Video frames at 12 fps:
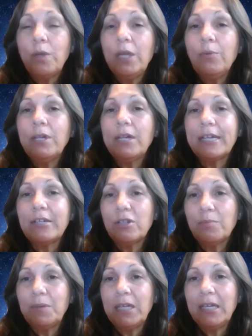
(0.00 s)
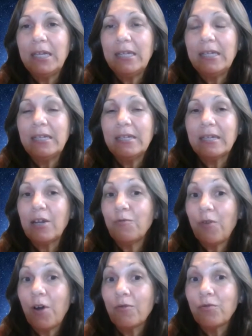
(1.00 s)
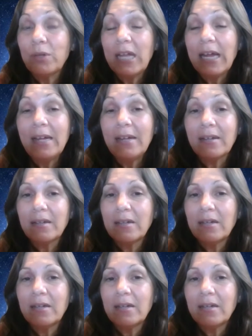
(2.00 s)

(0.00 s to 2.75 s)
We would like to be involved with that.